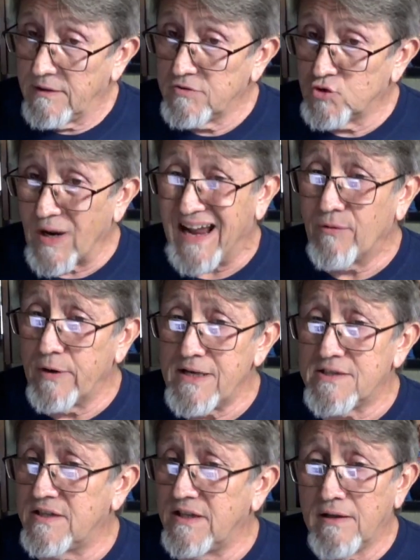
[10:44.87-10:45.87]
drag
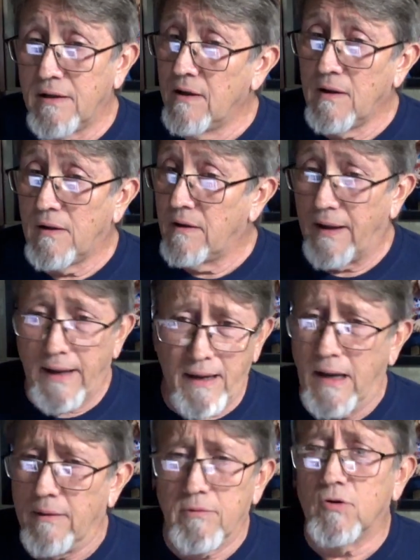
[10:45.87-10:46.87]
racing
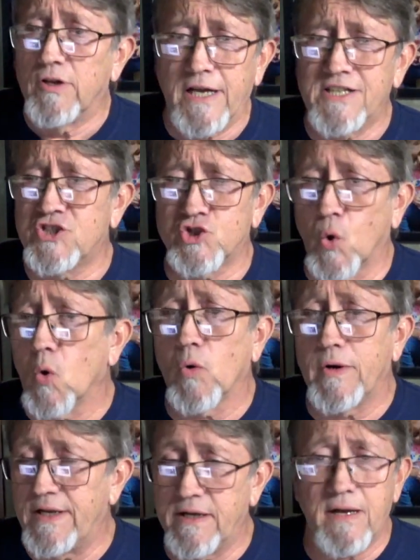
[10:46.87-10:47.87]

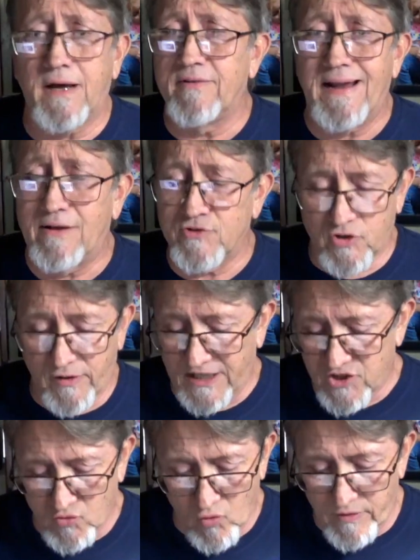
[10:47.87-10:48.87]
historian, announcer
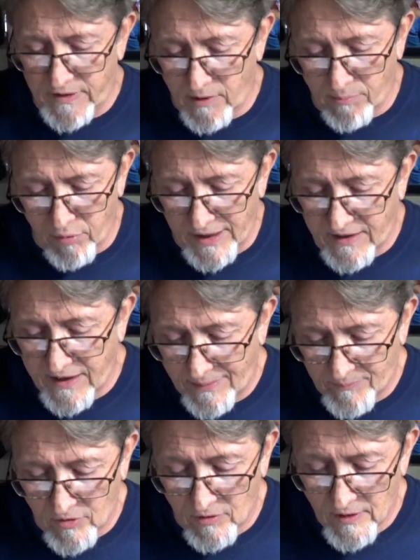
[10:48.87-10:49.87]
extraordinaire Brett
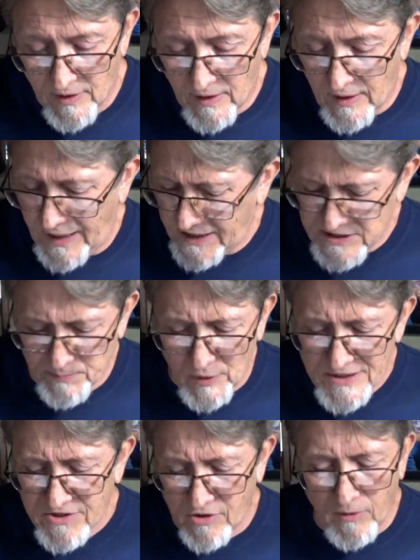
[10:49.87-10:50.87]
Kepner,
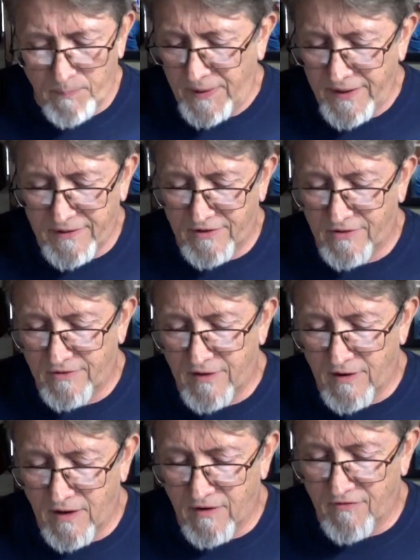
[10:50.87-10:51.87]
express their opinion
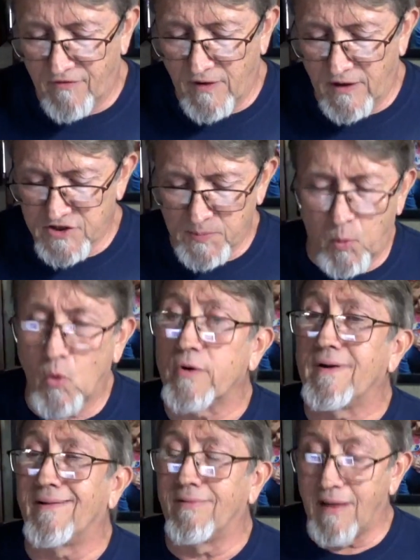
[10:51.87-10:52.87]
of a sport
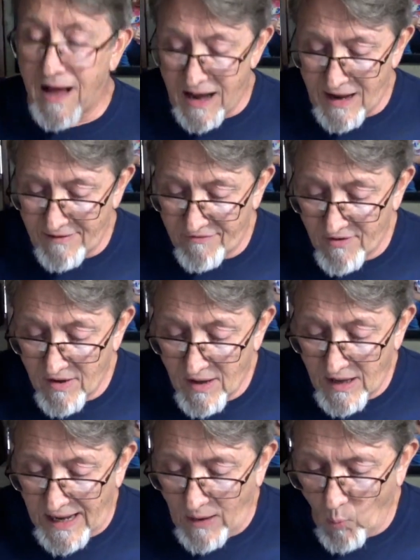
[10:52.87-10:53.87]
alive
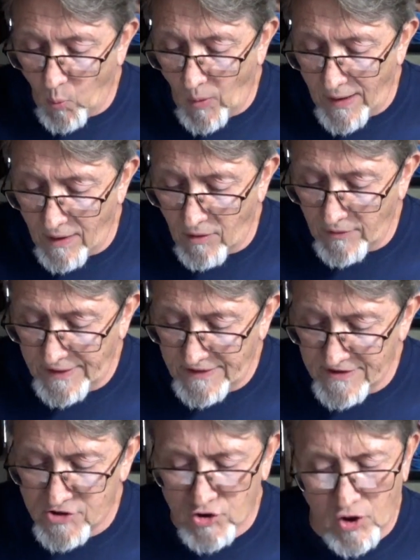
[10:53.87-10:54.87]
and well in
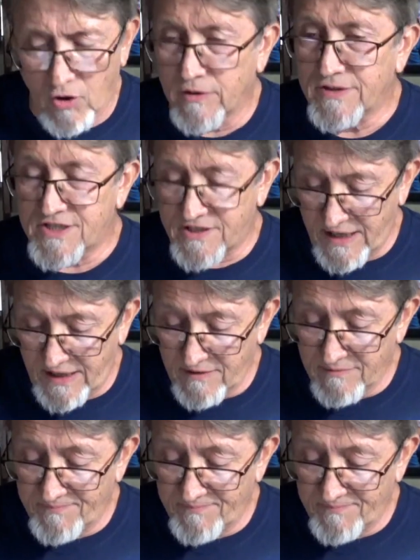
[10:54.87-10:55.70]
its current state.